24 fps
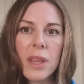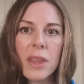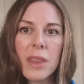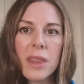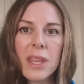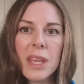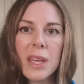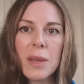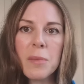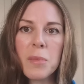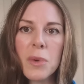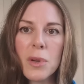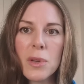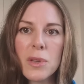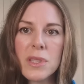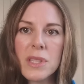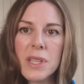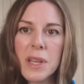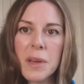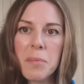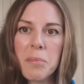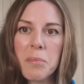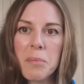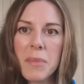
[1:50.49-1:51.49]
the
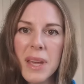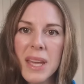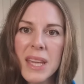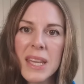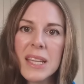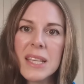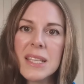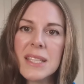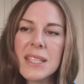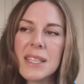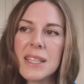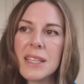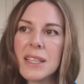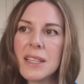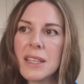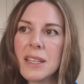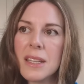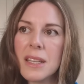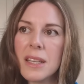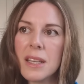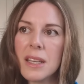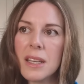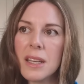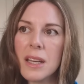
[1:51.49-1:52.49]
most
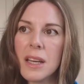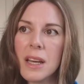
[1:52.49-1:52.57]
amazing